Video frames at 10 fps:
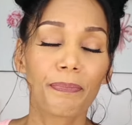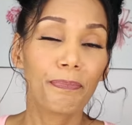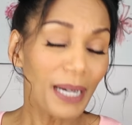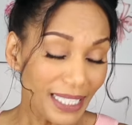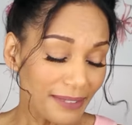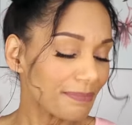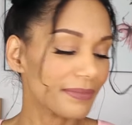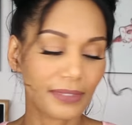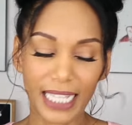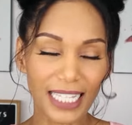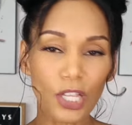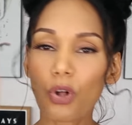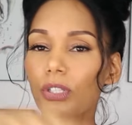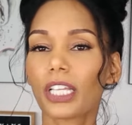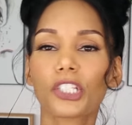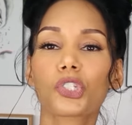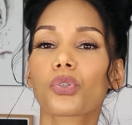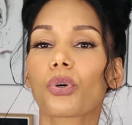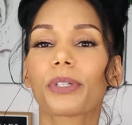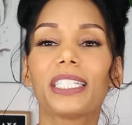But that's a whole nother
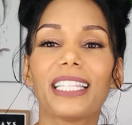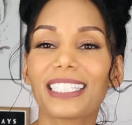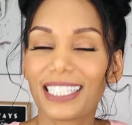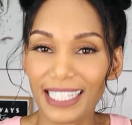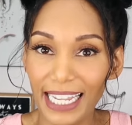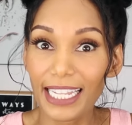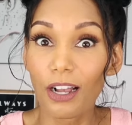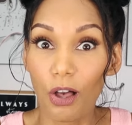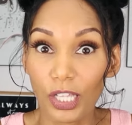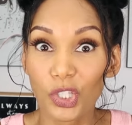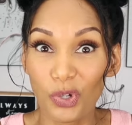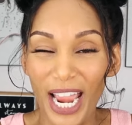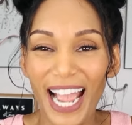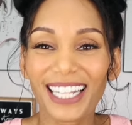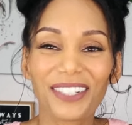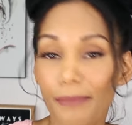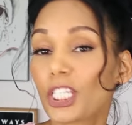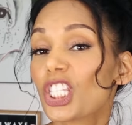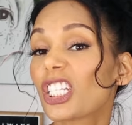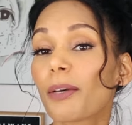story. Let's stay on track. I'm
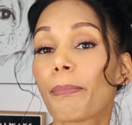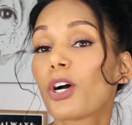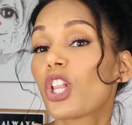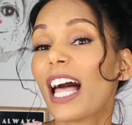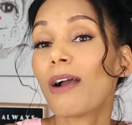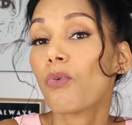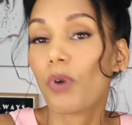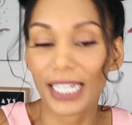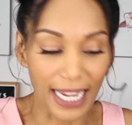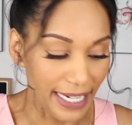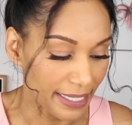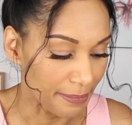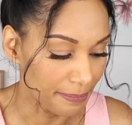just gonna pull out one item.